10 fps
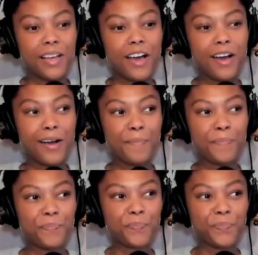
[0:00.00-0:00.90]

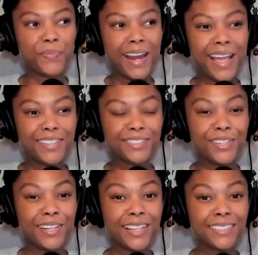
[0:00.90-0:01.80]
And I guess
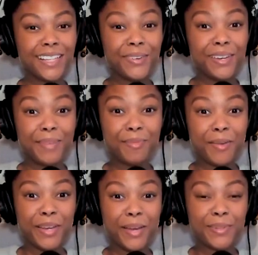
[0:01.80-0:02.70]
they're going to continue to keep
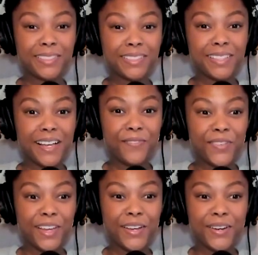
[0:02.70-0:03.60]
coming up until I
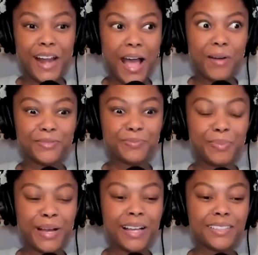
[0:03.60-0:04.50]
figure it out.
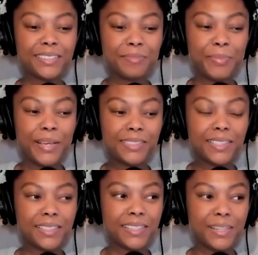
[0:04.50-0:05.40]
But
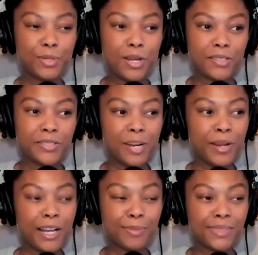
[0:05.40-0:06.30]
basically, we talked a lot
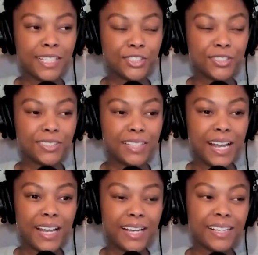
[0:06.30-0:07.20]
about expectations
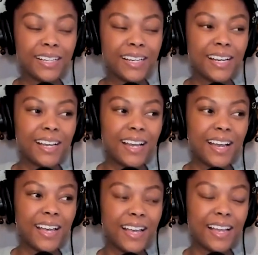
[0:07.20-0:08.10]
today.
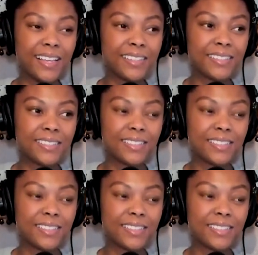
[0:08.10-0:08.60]
And